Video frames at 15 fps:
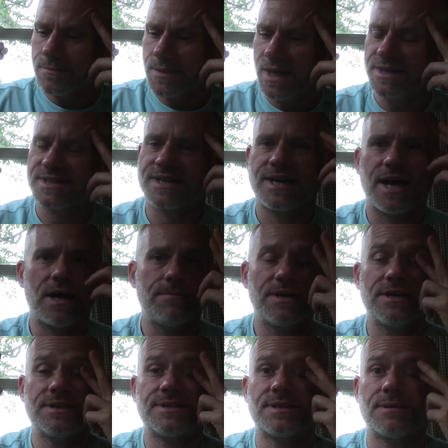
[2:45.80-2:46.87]
It's
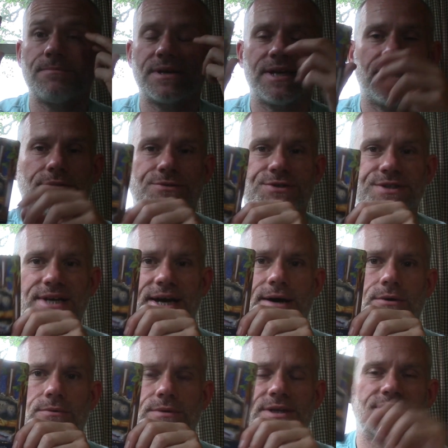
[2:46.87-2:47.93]
calming somebody else
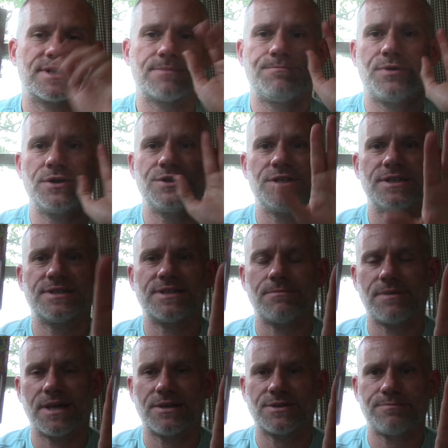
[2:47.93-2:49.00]
down. It's pushing
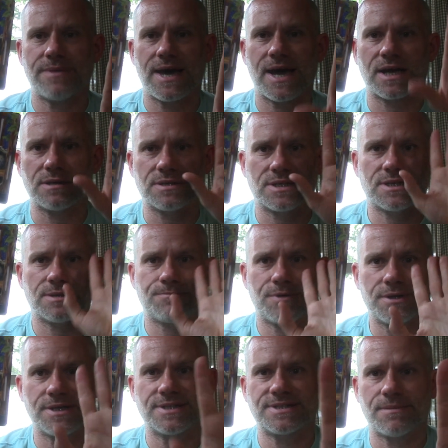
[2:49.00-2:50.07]
somebody else back. It's
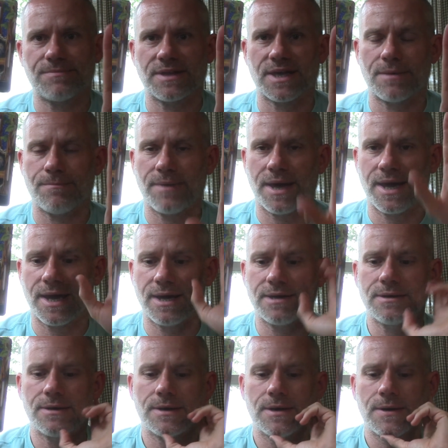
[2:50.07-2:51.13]
putting something at bay.
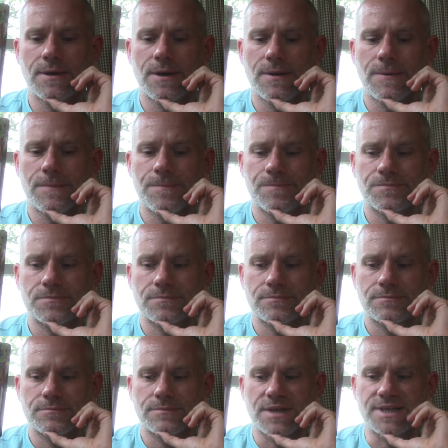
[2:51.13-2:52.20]

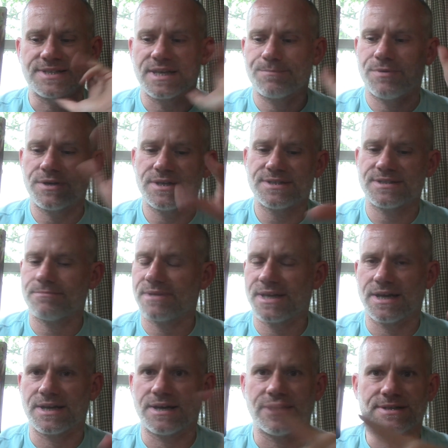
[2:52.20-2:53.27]
It's like putting somebody
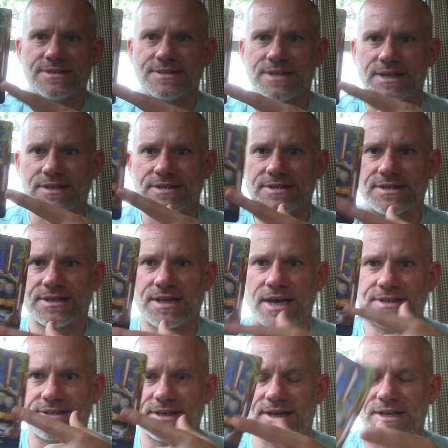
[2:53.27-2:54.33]
on ice. Like this guy
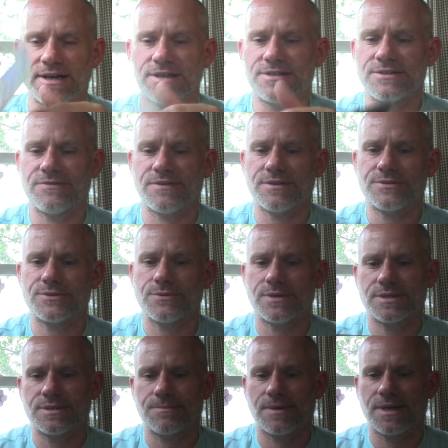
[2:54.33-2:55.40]
has like an ice feel to
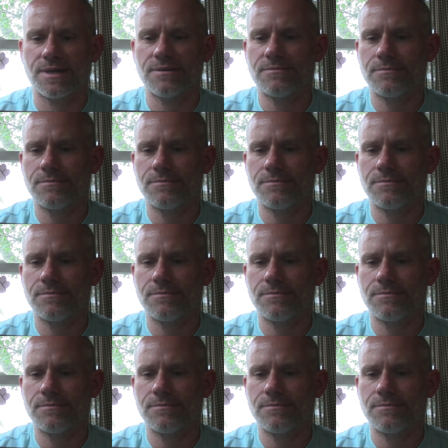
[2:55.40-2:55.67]
it to me.